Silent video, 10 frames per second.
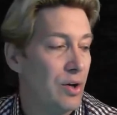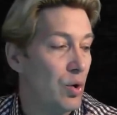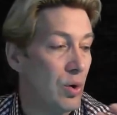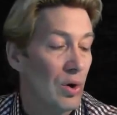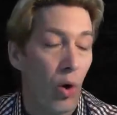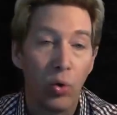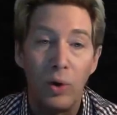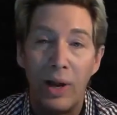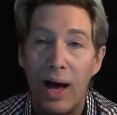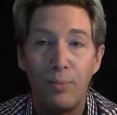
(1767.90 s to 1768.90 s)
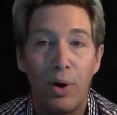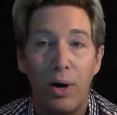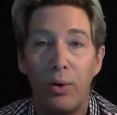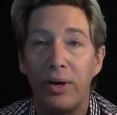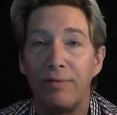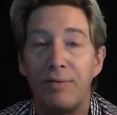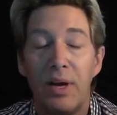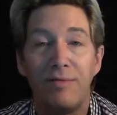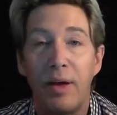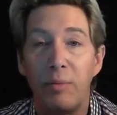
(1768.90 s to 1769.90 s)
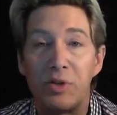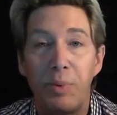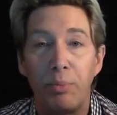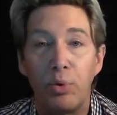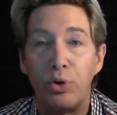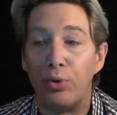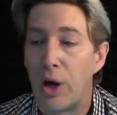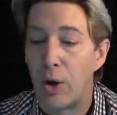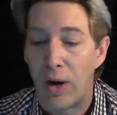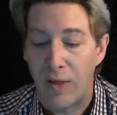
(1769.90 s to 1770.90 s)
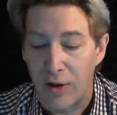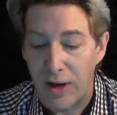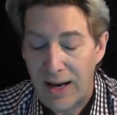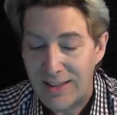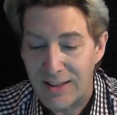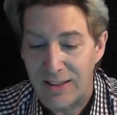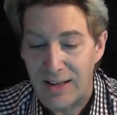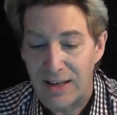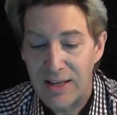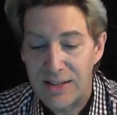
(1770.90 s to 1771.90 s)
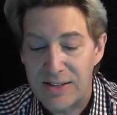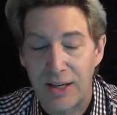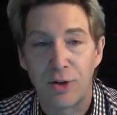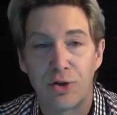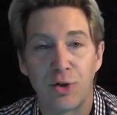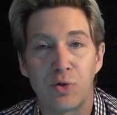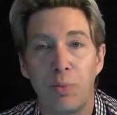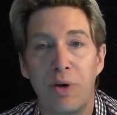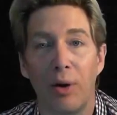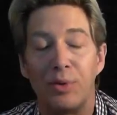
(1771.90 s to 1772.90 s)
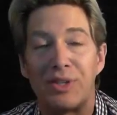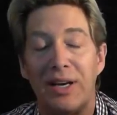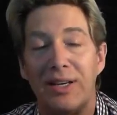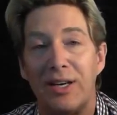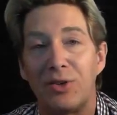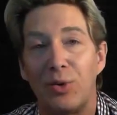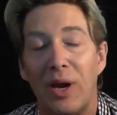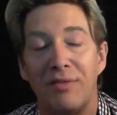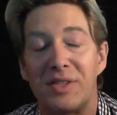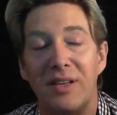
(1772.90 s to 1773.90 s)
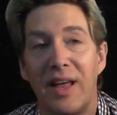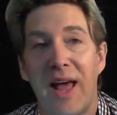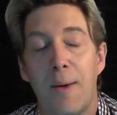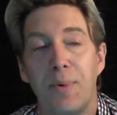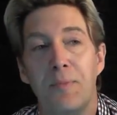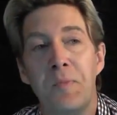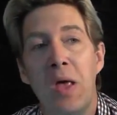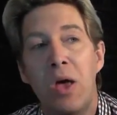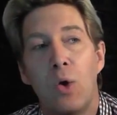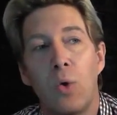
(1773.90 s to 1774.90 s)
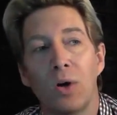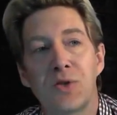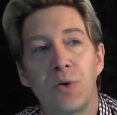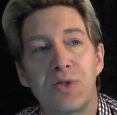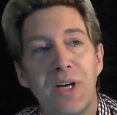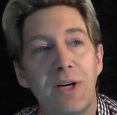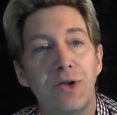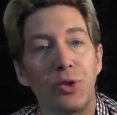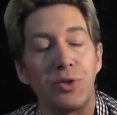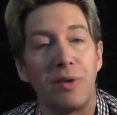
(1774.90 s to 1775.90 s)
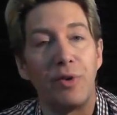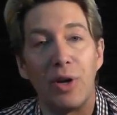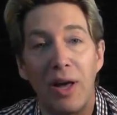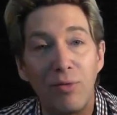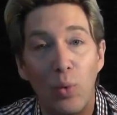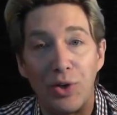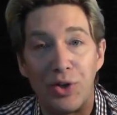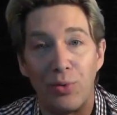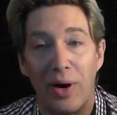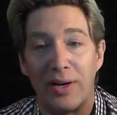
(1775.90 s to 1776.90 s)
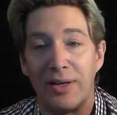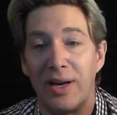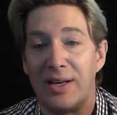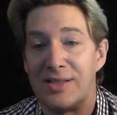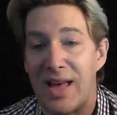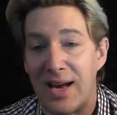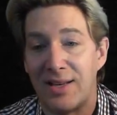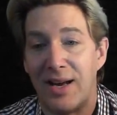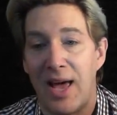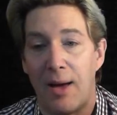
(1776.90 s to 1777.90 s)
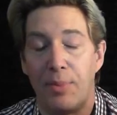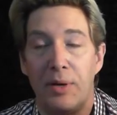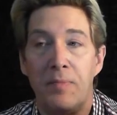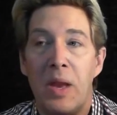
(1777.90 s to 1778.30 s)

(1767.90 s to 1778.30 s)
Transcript: your local library of famous people you know, and the signatures will be almost identical. I've seen that happen. Or also signatures of your loved ones you recognize. That can happen.